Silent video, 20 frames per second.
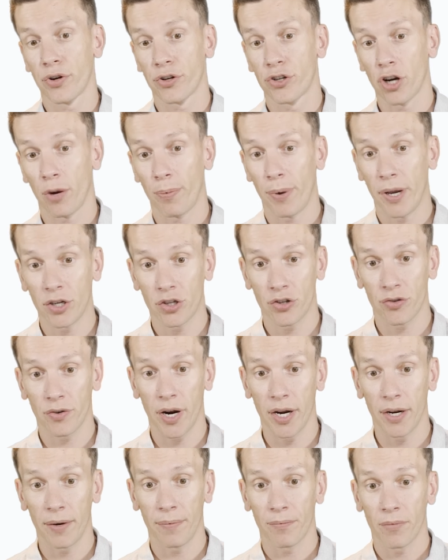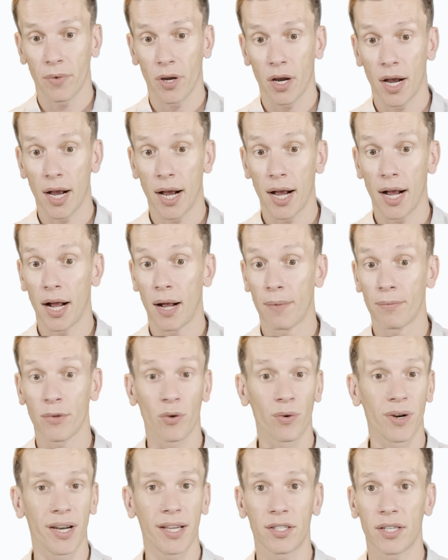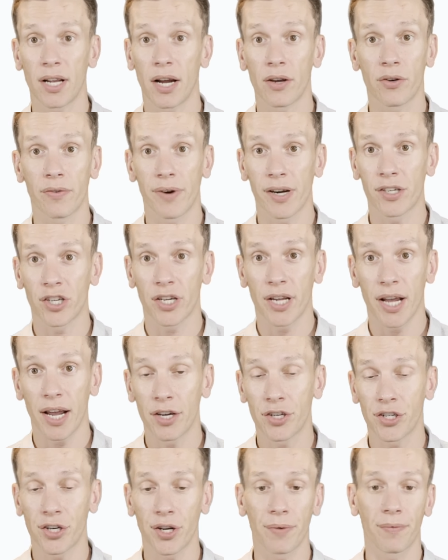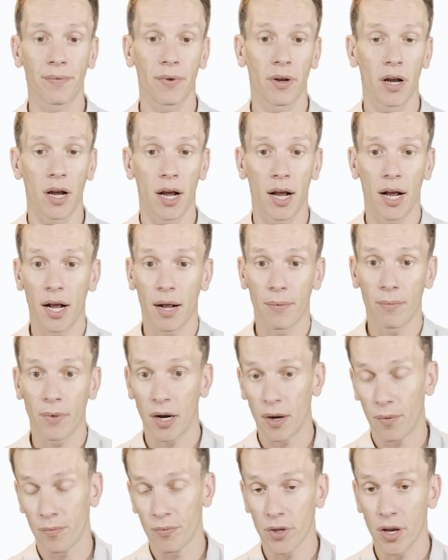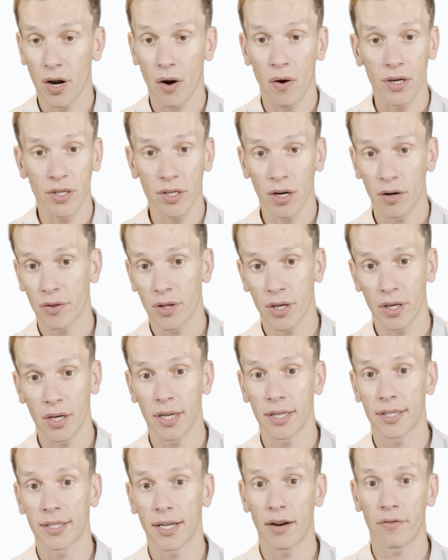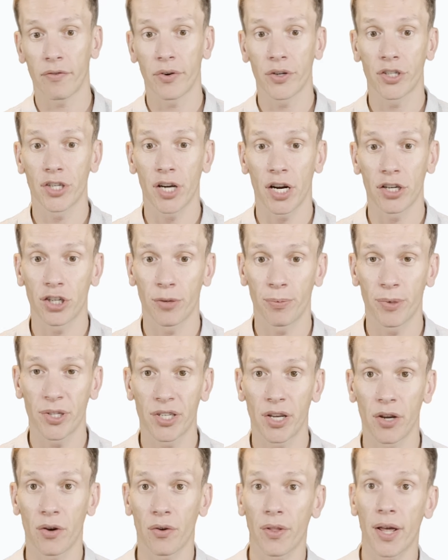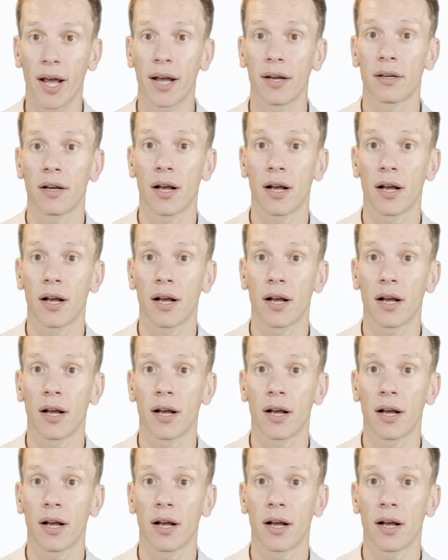job history, you'll list out your education. I don't think you need to leverage ChatGPT on that.